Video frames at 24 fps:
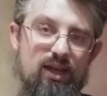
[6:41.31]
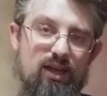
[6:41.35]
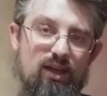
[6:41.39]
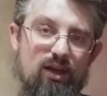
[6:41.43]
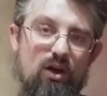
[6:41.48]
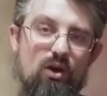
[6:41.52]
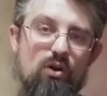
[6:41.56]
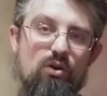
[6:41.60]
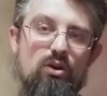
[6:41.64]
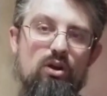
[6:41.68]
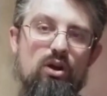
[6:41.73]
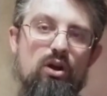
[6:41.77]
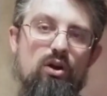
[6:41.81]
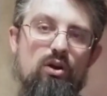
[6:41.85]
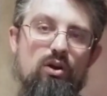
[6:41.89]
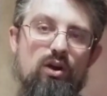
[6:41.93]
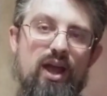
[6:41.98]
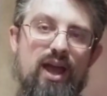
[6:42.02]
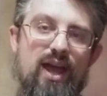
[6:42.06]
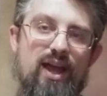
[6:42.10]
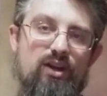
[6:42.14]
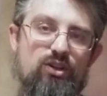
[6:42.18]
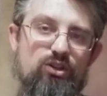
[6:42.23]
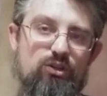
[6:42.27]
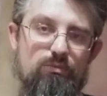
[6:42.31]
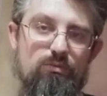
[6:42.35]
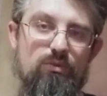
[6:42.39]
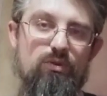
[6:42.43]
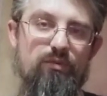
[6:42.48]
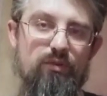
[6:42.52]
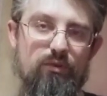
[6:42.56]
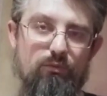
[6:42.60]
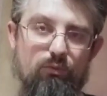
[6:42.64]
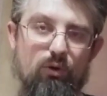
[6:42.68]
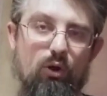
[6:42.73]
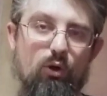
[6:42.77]
Hong Kong action
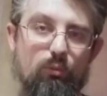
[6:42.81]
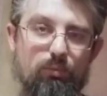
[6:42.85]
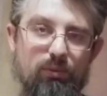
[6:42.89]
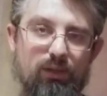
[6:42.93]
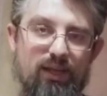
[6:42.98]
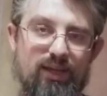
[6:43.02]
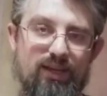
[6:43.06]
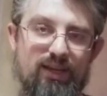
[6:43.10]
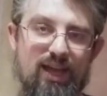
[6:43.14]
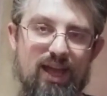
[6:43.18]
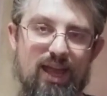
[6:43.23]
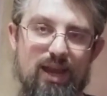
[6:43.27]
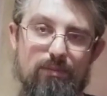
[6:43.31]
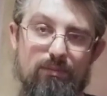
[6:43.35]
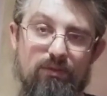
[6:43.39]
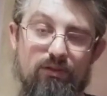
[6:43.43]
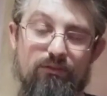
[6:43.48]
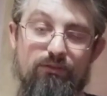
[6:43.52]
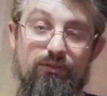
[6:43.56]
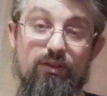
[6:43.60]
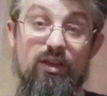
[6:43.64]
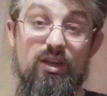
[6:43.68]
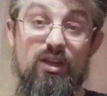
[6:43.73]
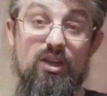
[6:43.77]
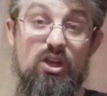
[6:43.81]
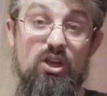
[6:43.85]
movie roleplay game of